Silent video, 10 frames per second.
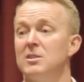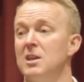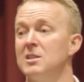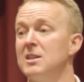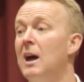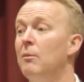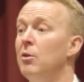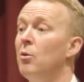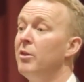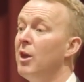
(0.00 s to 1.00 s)
So you start with
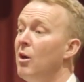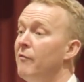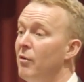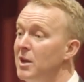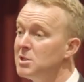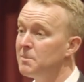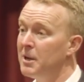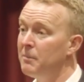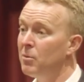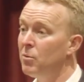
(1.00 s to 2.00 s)
all the over east
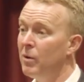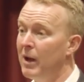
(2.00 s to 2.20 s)
people,